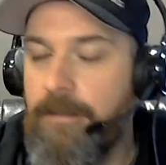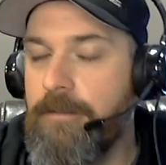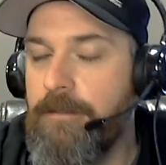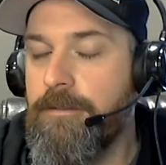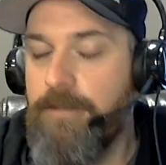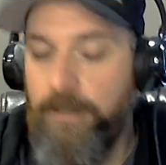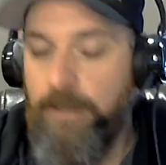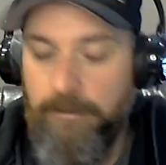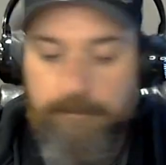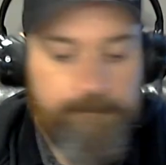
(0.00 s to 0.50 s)

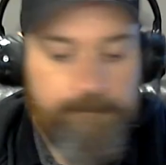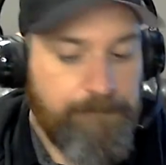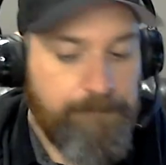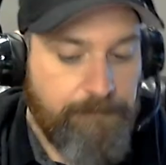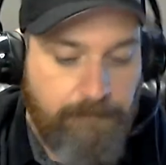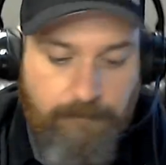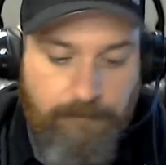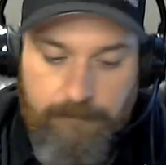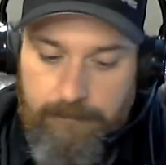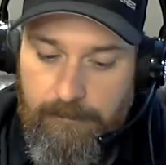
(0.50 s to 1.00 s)
So,
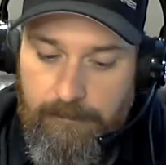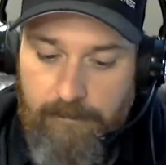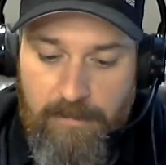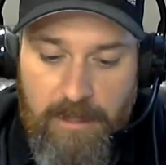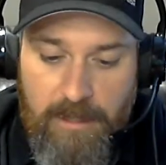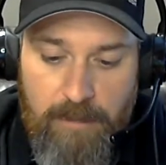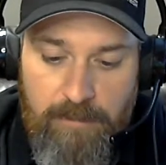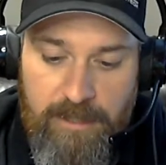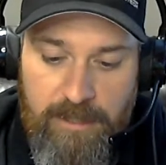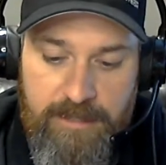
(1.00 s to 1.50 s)

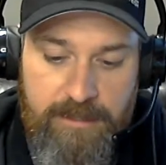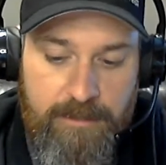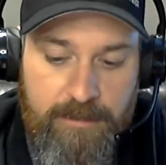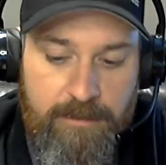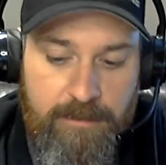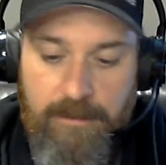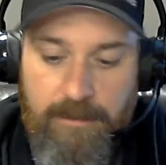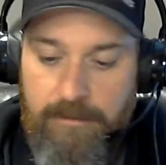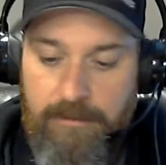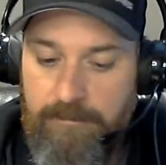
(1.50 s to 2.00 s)

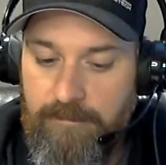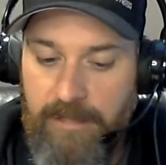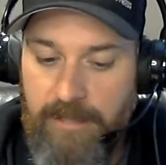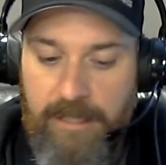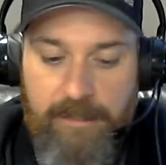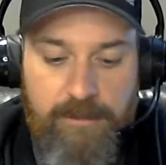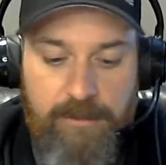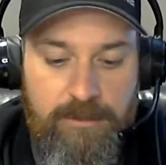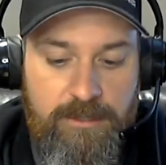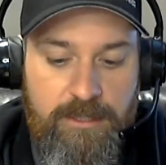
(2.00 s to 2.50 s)
basically,
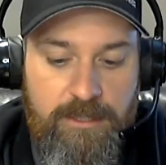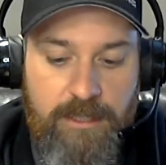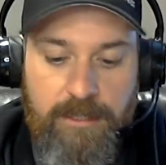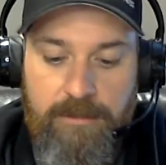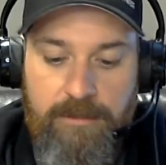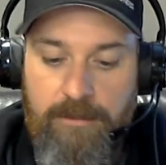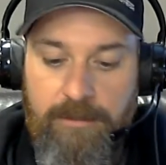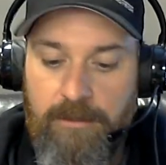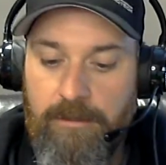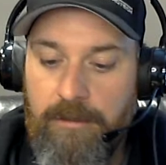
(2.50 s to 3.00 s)
make your
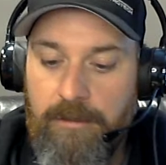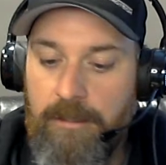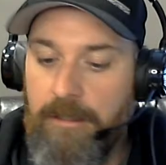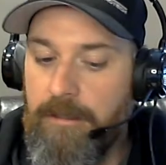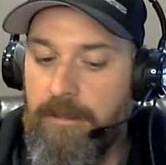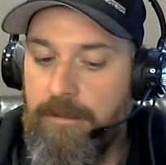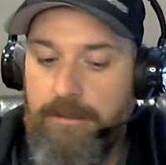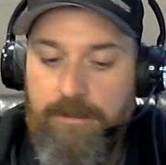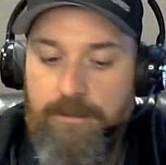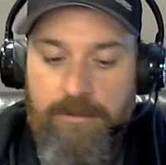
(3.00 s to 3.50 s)
signal.
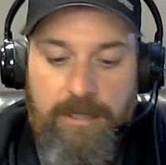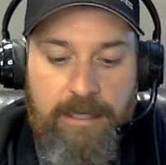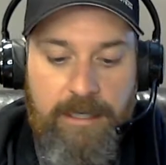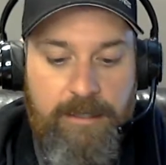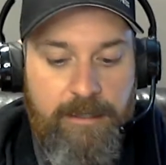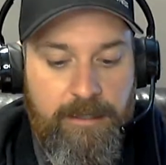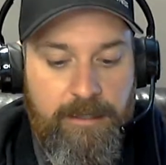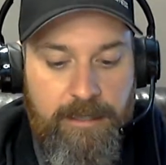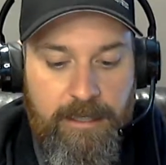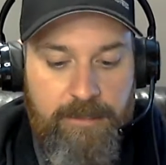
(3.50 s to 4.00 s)
Direct
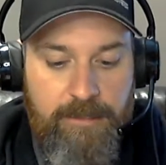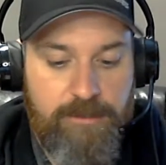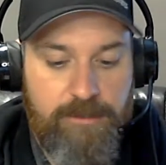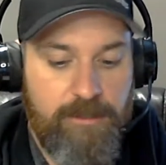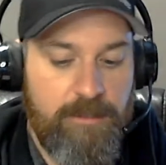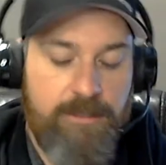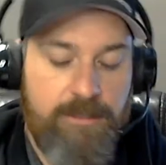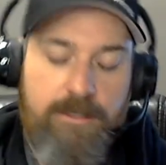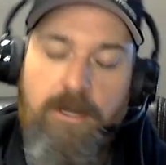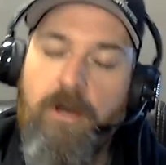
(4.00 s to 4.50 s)
connection
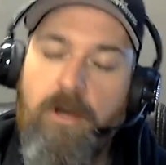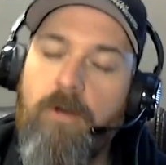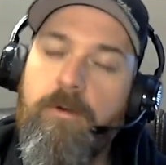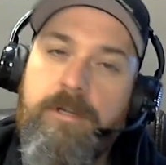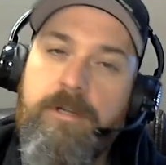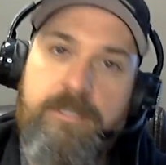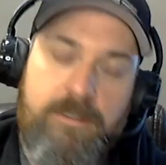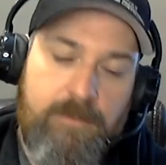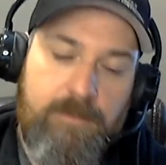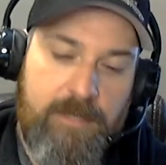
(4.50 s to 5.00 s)
is
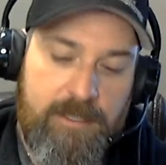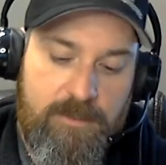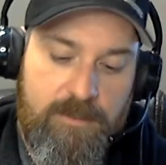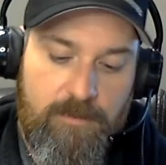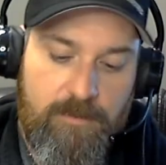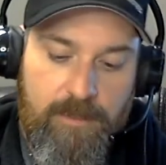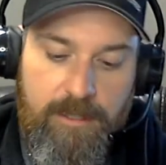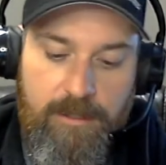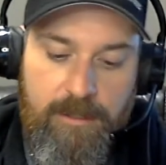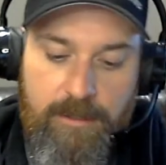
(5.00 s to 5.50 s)
always the best
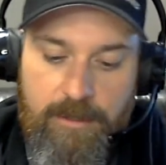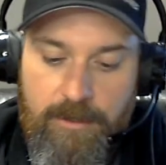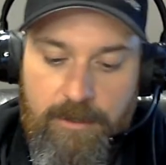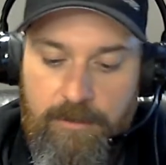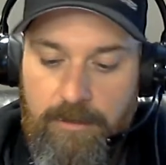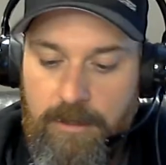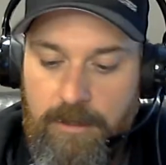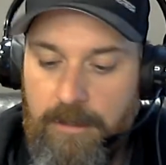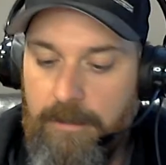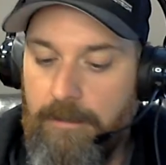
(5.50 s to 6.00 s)
way to
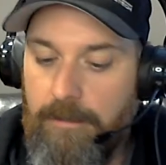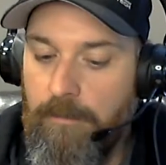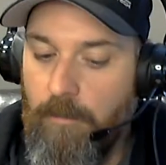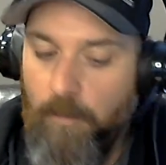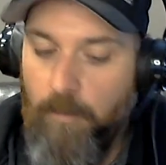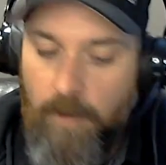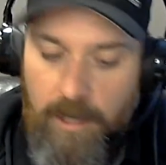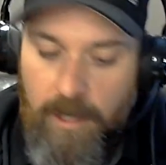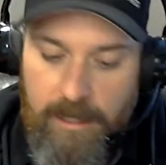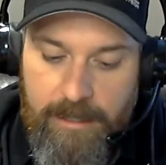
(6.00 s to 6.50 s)
go.
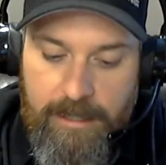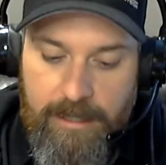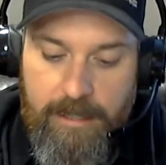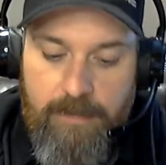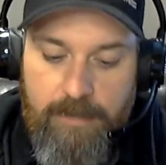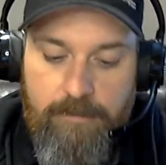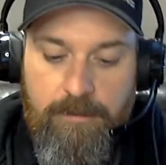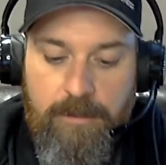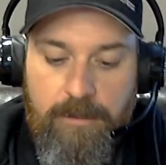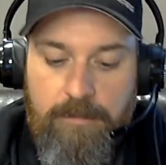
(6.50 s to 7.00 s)
Walk
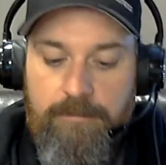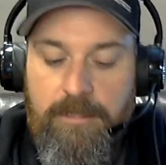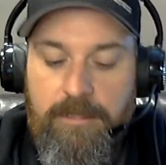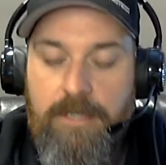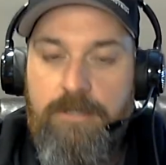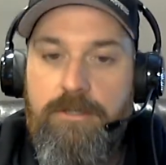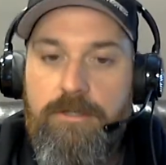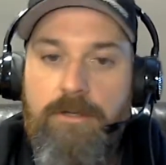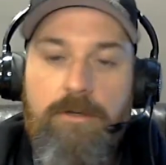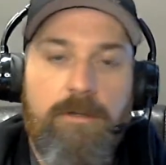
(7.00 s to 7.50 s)
out,
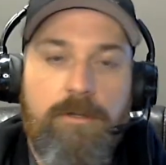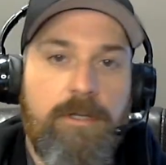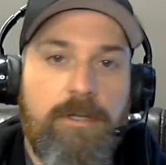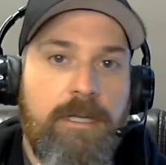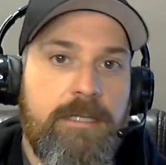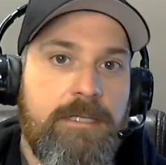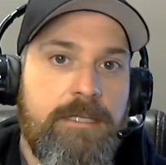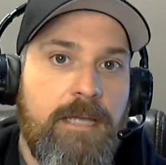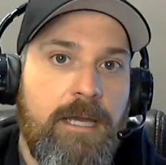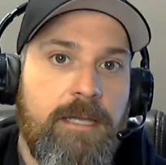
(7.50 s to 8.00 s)
make sure that
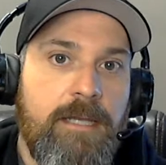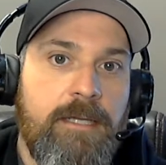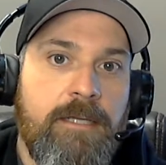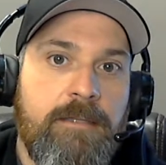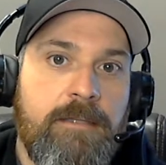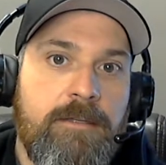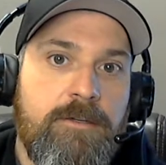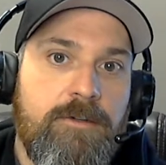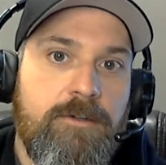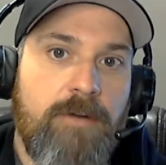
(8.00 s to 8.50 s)
it's heading
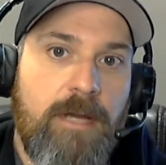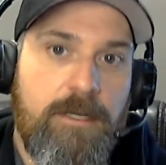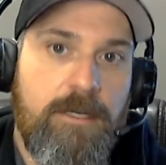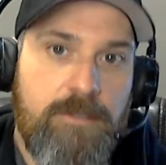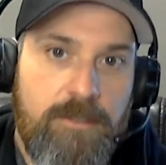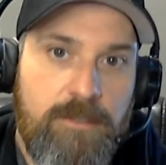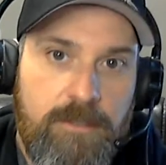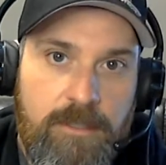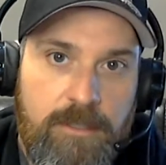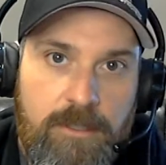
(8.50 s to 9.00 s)
in the
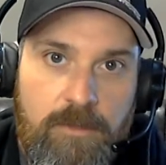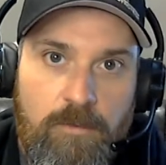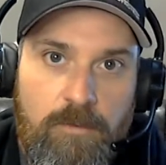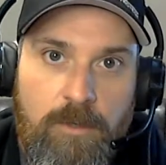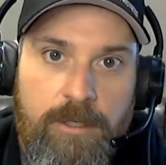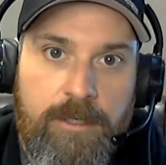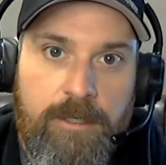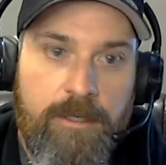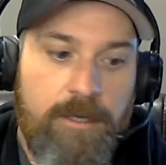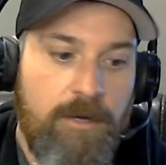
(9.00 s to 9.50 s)
direction that you
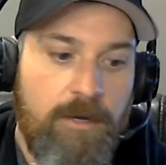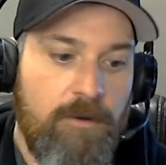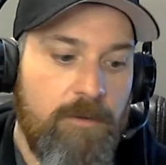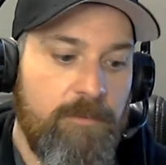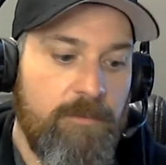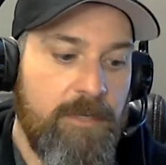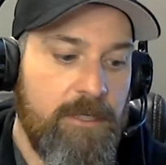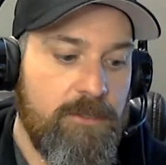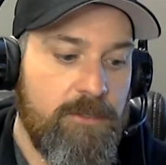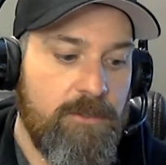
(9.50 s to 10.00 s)
want to go,
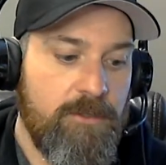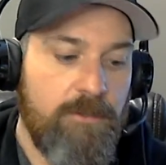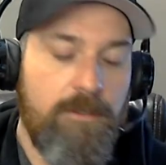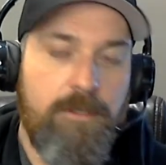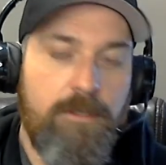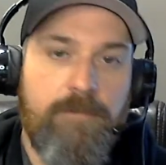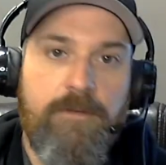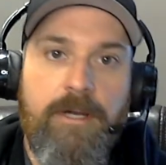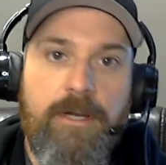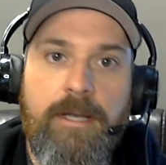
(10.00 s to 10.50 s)
and make sure that
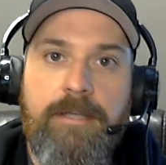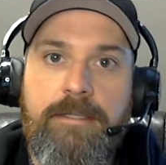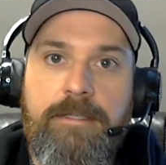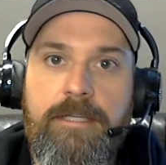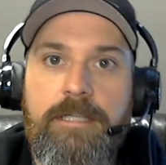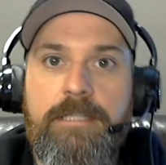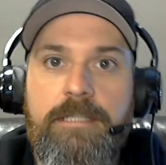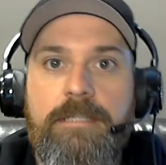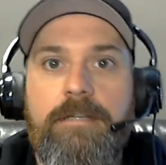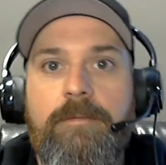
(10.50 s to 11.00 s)
you've got a
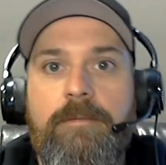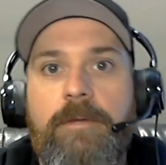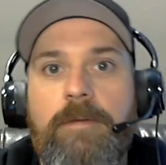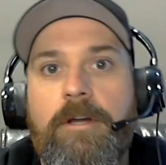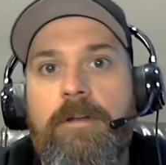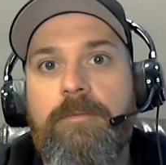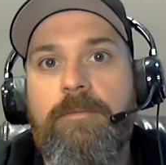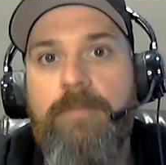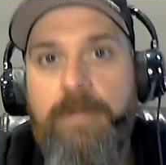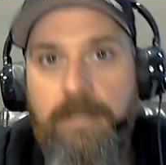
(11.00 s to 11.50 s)
decent
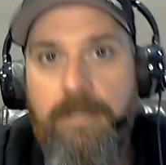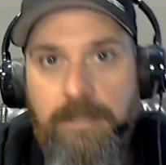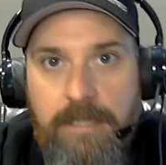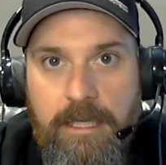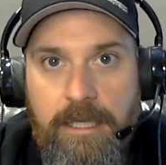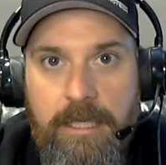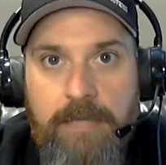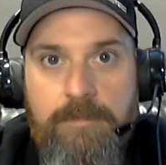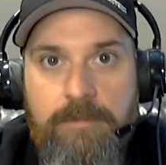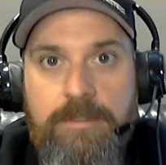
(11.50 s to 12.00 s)
amount of
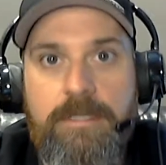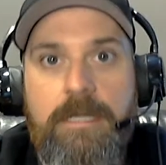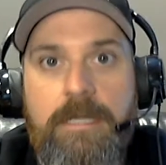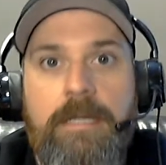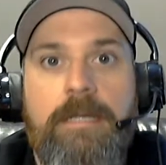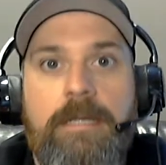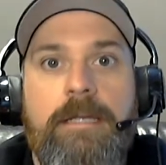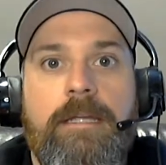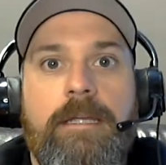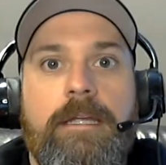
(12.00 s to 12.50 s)
milliamps
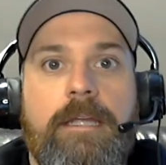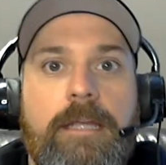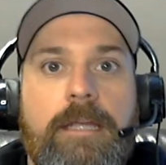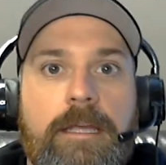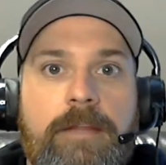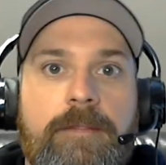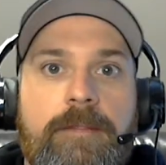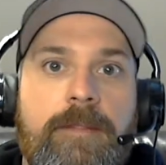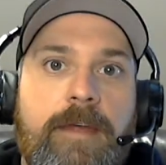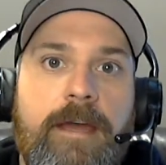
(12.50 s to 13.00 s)

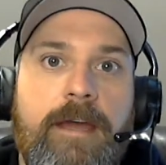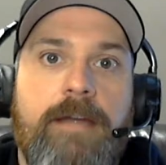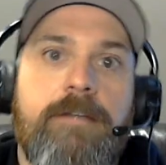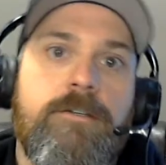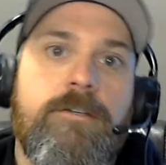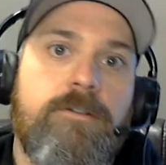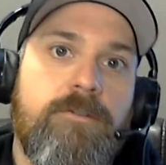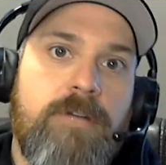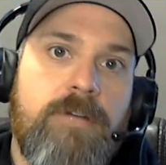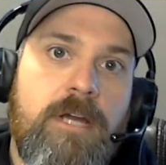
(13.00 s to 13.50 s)
in that
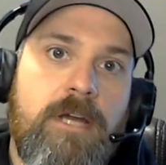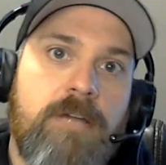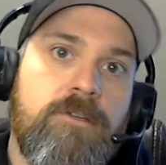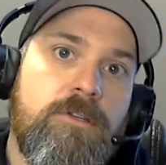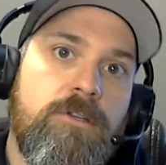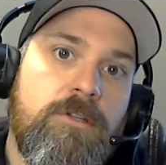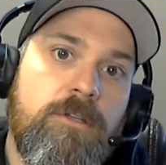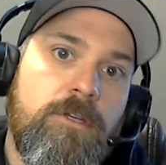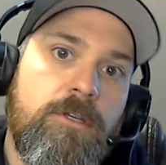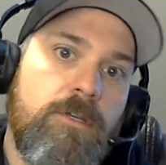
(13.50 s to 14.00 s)

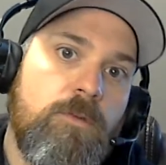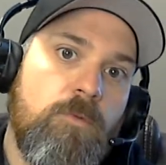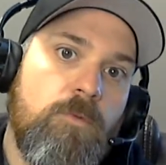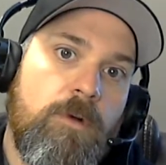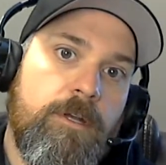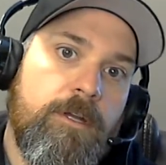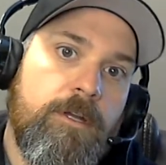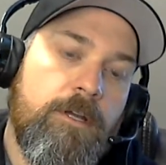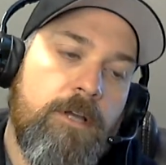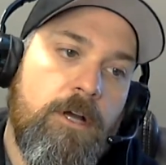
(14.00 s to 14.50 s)
direction that you
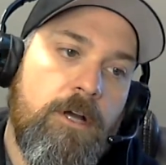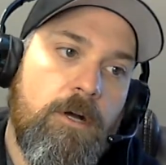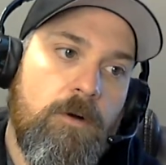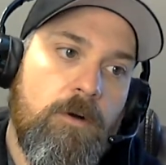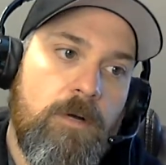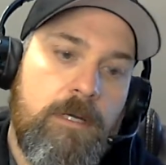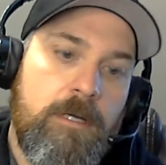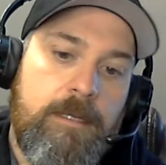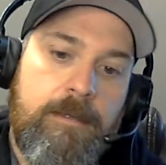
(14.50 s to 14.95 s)
want to go.